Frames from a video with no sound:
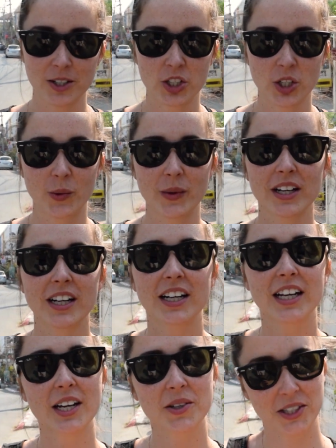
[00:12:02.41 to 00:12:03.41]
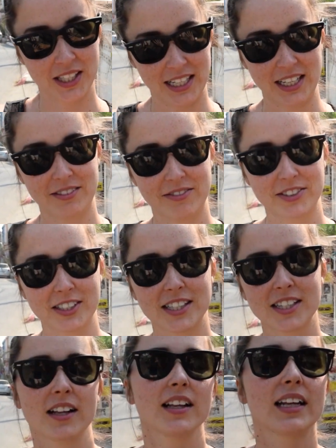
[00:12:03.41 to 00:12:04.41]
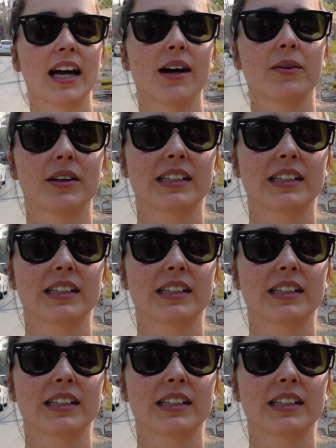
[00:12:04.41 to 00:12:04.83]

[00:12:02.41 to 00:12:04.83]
So we are gonna go sit for a solid hour